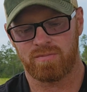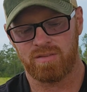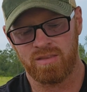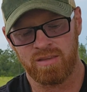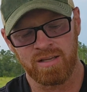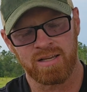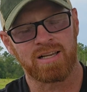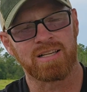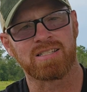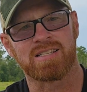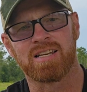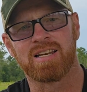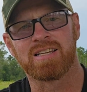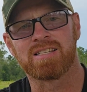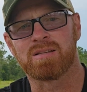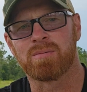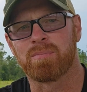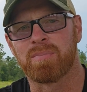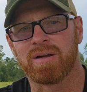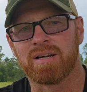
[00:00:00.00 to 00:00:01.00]
because it is a
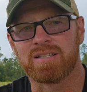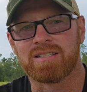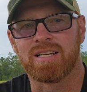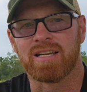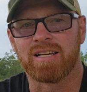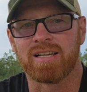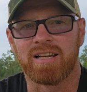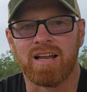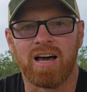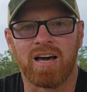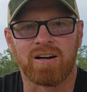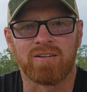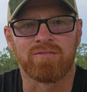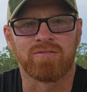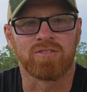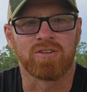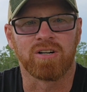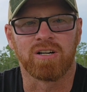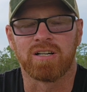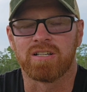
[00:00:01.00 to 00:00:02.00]
big ticket item
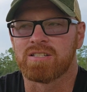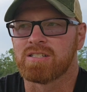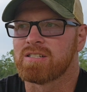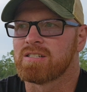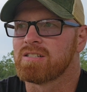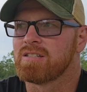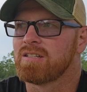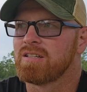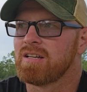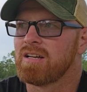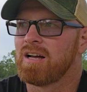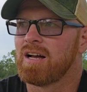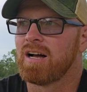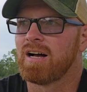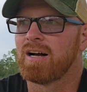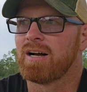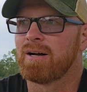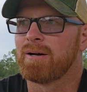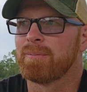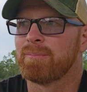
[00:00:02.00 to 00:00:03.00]
for us.
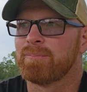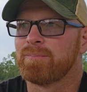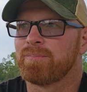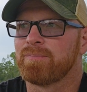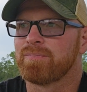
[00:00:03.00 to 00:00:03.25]
One